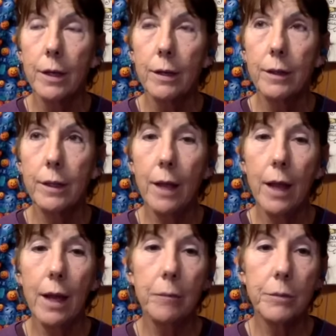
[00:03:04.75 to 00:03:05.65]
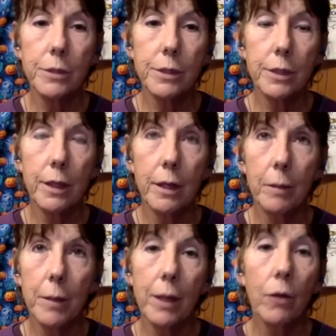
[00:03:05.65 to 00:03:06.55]
the aims
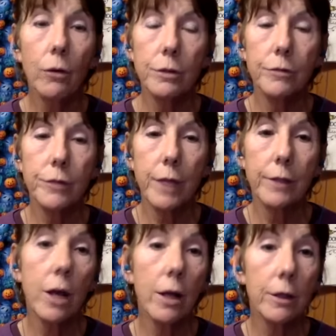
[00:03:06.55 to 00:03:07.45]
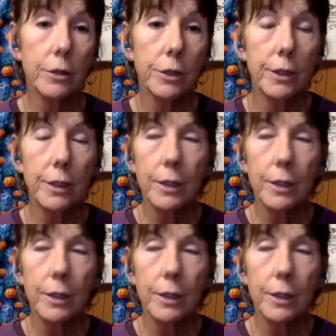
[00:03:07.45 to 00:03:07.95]
um, and goals of Scientology,